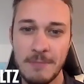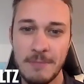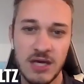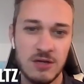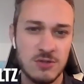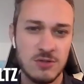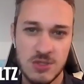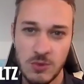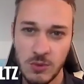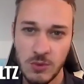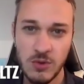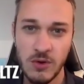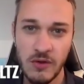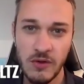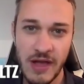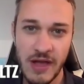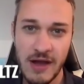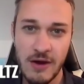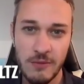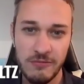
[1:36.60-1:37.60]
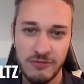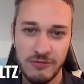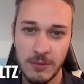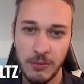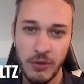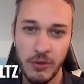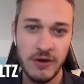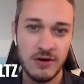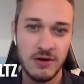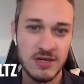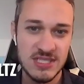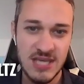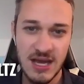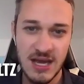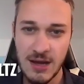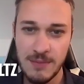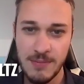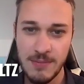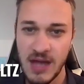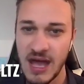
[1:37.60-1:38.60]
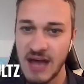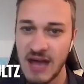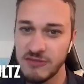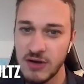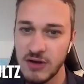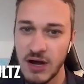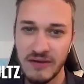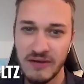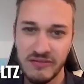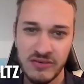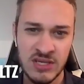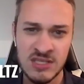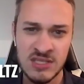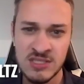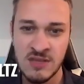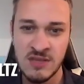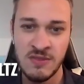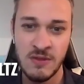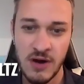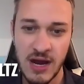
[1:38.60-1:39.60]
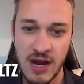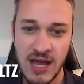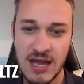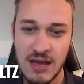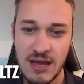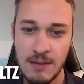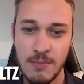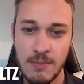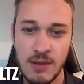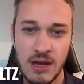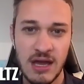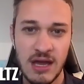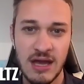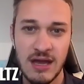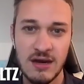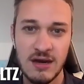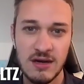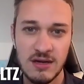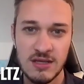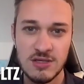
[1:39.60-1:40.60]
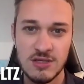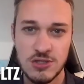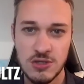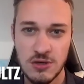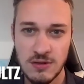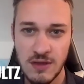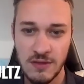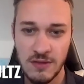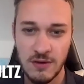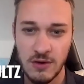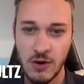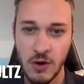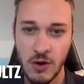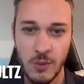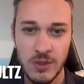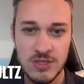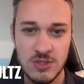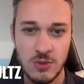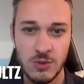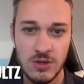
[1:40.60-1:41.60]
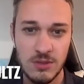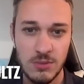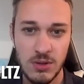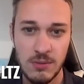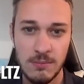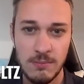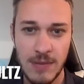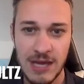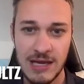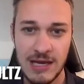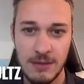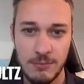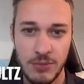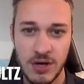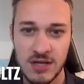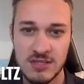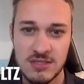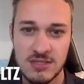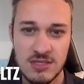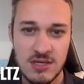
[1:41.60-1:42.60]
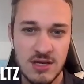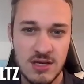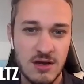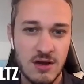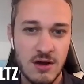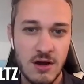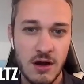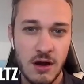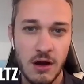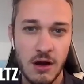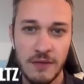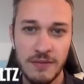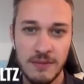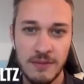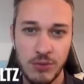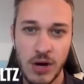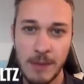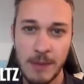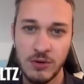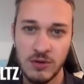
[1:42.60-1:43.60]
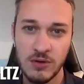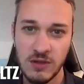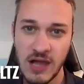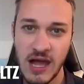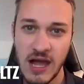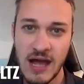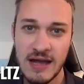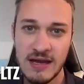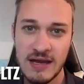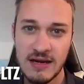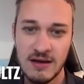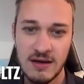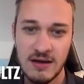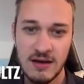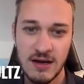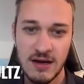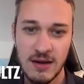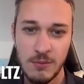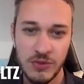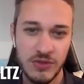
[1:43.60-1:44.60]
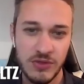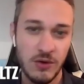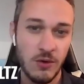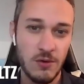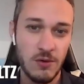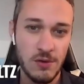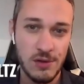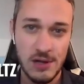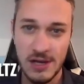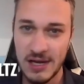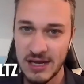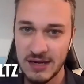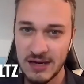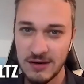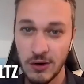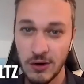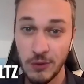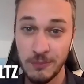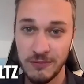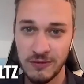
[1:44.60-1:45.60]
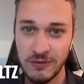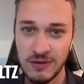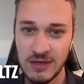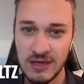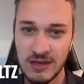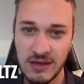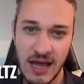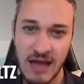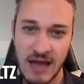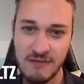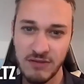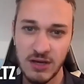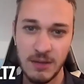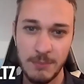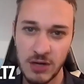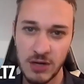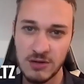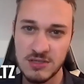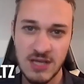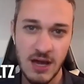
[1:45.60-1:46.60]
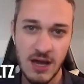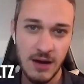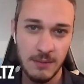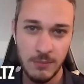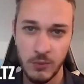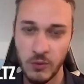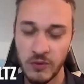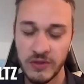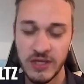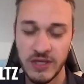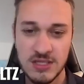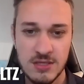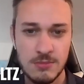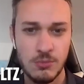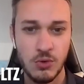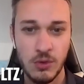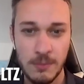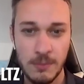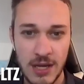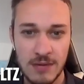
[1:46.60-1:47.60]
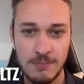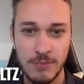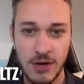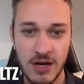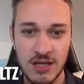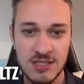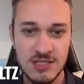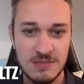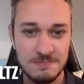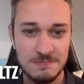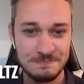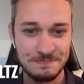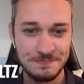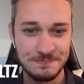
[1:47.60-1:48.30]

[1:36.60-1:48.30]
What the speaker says: it's going to allow for a player to set up, have confidence in their aim, and ensure that they're always going to be making putts on the proper line with the hole. And hopefully having a better setup will lead to more made putts.